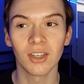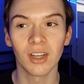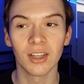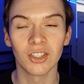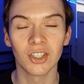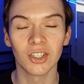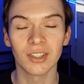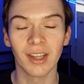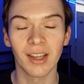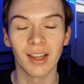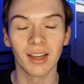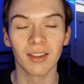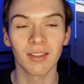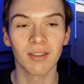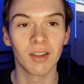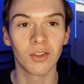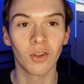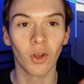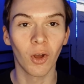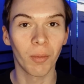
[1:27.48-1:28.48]
is just like
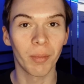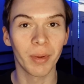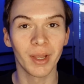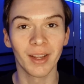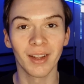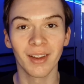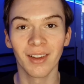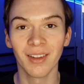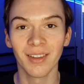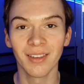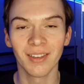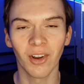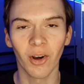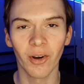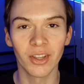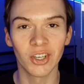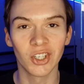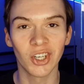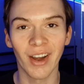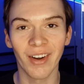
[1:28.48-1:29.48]
the topping
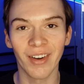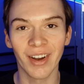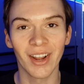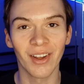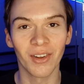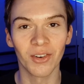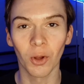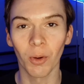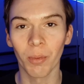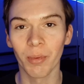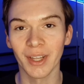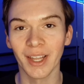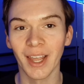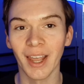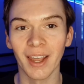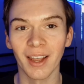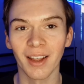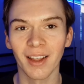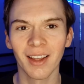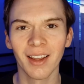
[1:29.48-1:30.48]
or the cherry on top of the
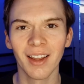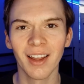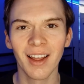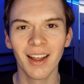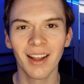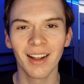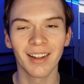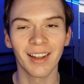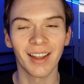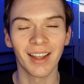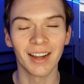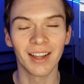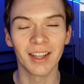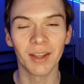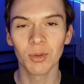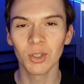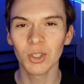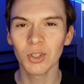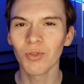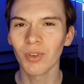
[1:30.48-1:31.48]
cake. Like
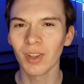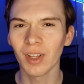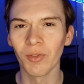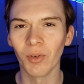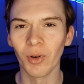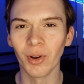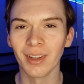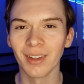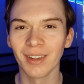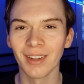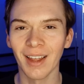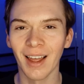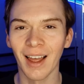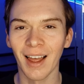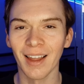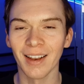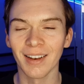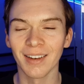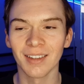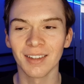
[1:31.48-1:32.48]
he was just really rude,
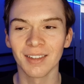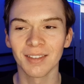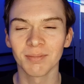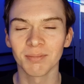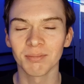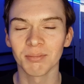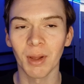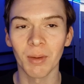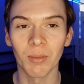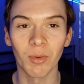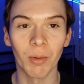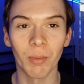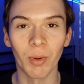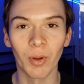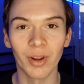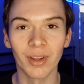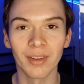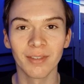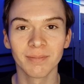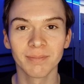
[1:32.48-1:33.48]
and I'm not
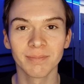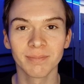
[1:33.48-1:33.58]
about it.